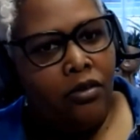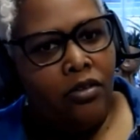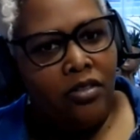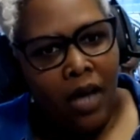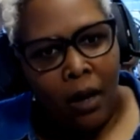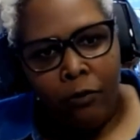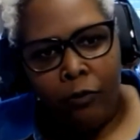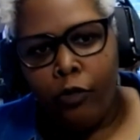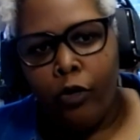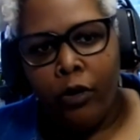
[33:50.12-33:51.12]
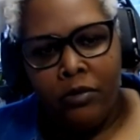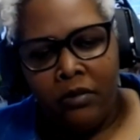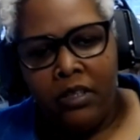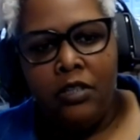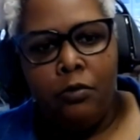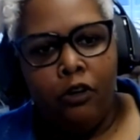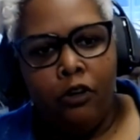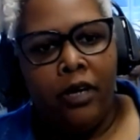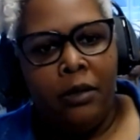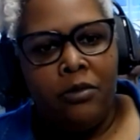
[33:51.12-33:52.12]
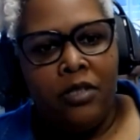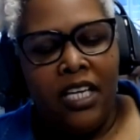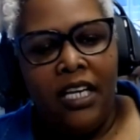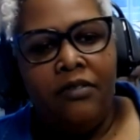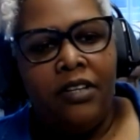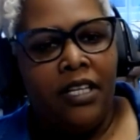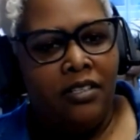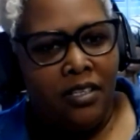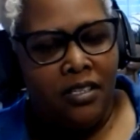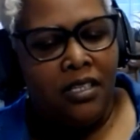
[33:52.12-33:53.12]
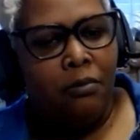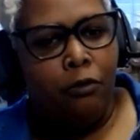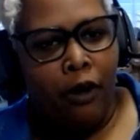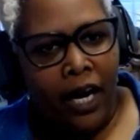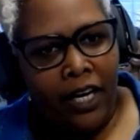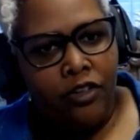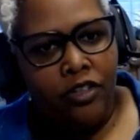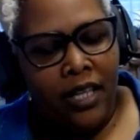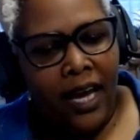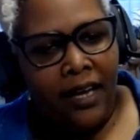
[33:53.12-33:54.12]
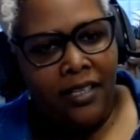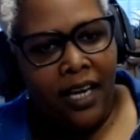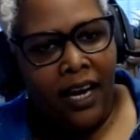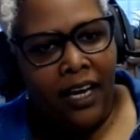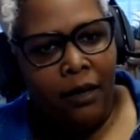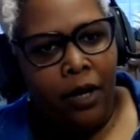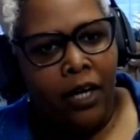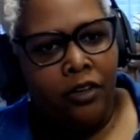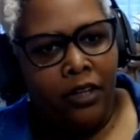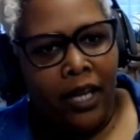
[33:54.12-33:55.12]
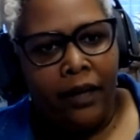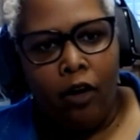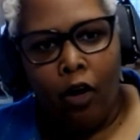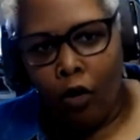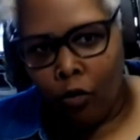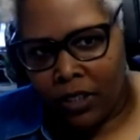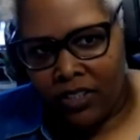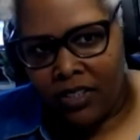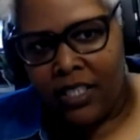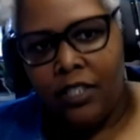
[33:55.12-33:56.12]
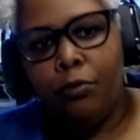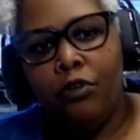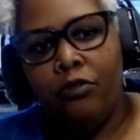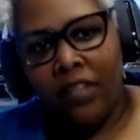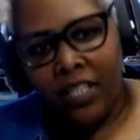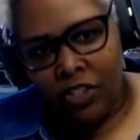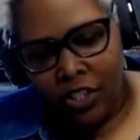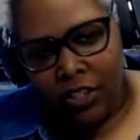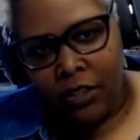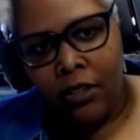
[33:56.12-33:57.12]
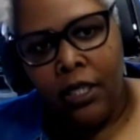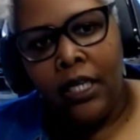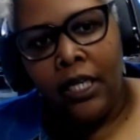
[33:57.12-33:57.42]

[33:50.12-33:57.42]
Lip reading: some forms of these programs even existed prior to that time under like homelessness prevention